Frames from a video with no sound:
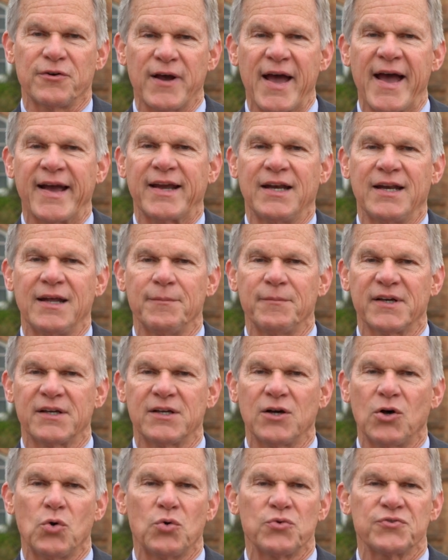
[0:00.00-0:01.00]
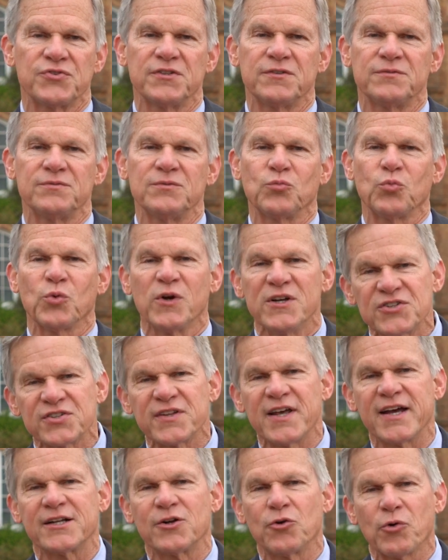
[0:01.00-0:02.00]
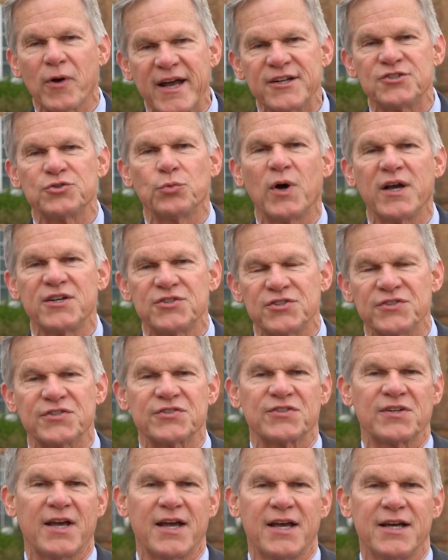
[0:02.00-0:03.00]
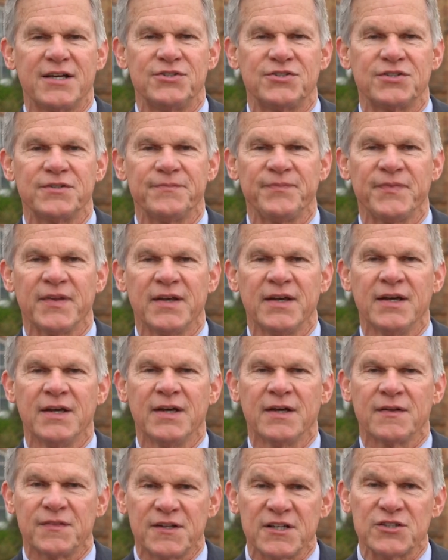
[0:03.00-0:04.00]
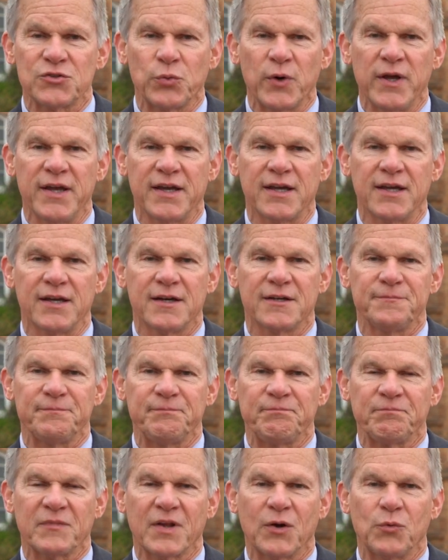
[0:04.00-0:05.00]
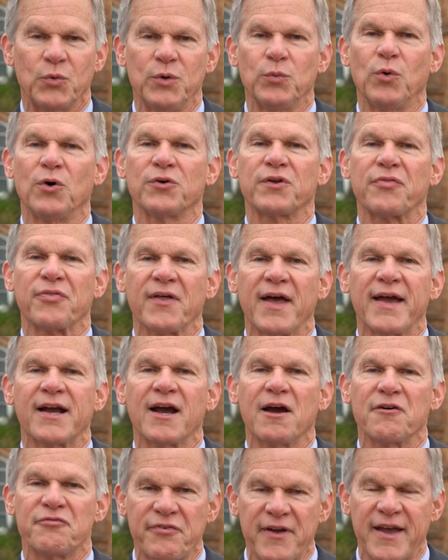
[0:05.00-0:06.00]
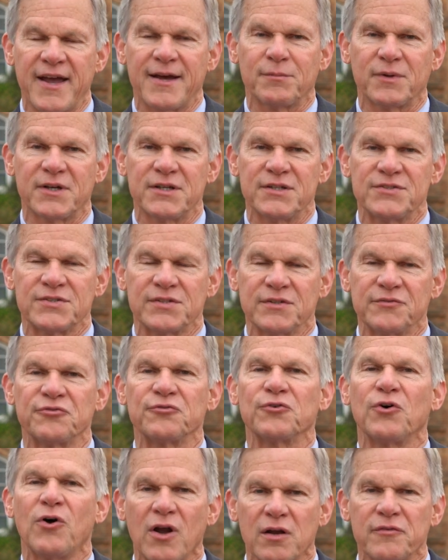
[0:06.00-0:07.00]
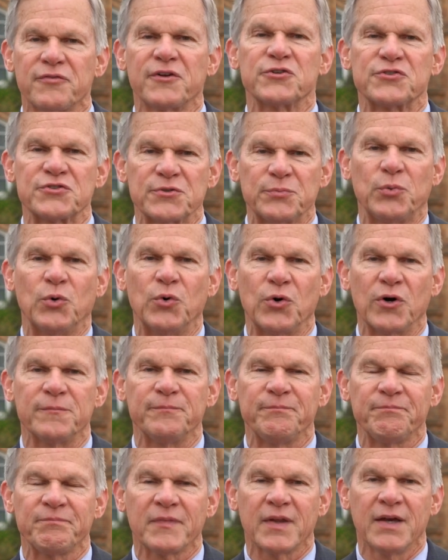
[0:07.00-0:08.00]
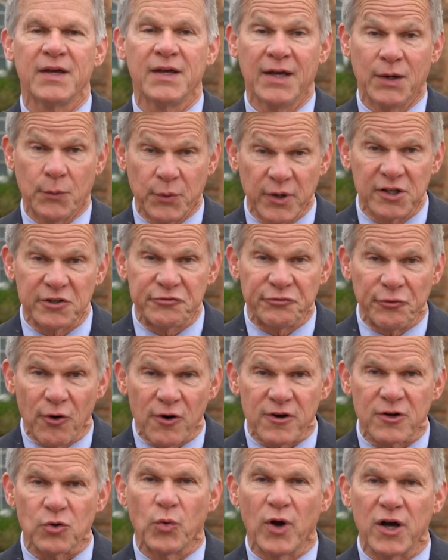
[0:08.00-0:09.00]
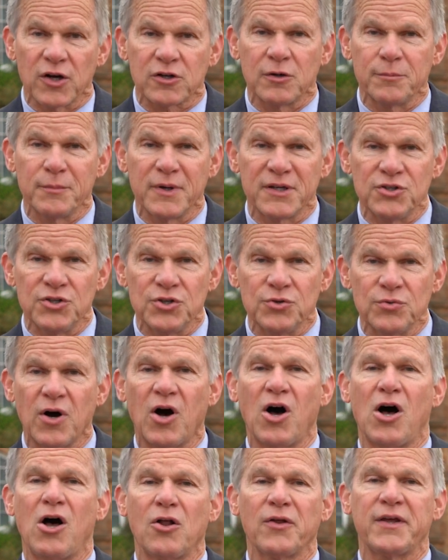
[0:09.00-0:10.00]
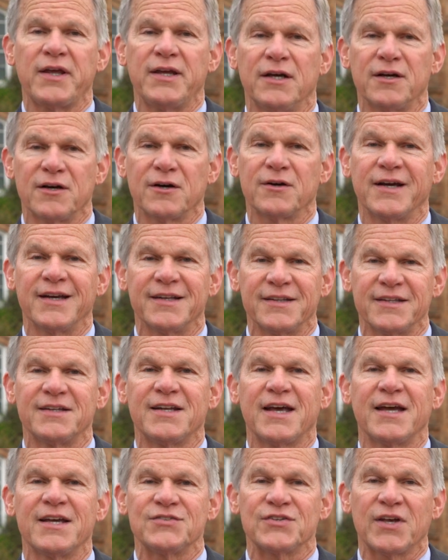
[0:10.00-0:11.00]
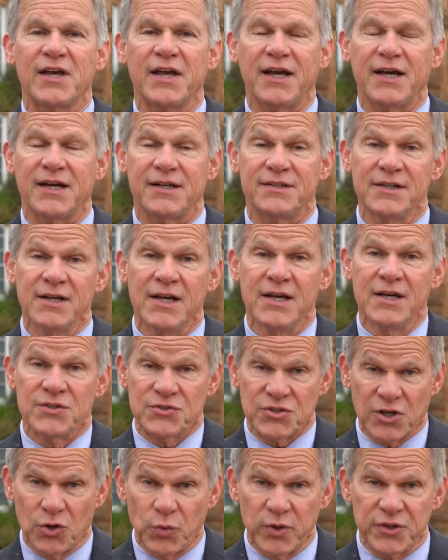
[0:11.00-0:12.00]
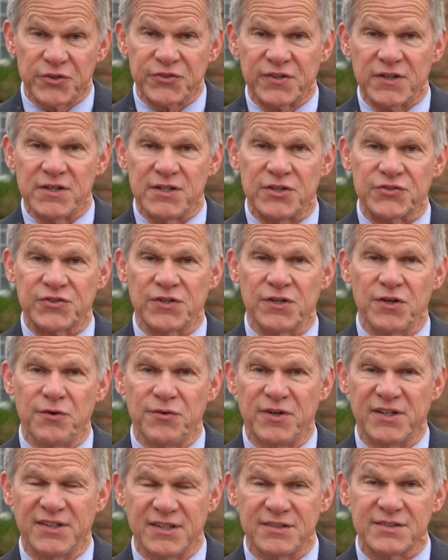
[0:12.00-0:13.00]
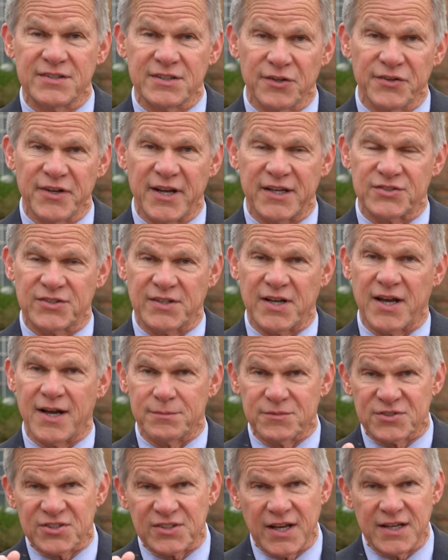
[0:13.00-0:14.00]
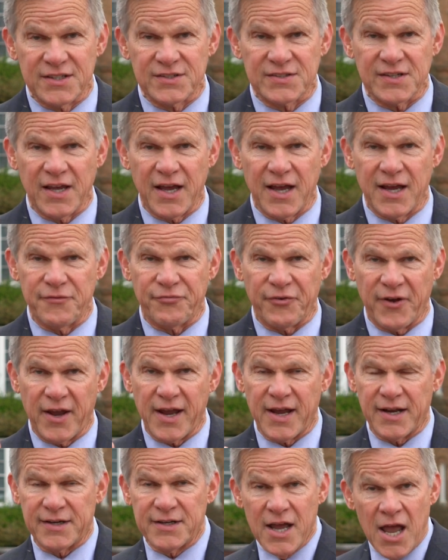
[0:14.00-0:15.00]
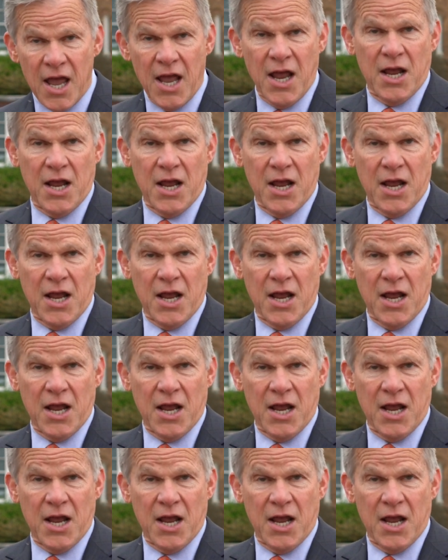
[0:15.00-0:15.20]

their academic goals and reach that graduation stage. This weekend, we want to thank our families for all of their support. We look forward to welcoming you all here in the days ahead. So we'll see you soon, and until next time, stay safe and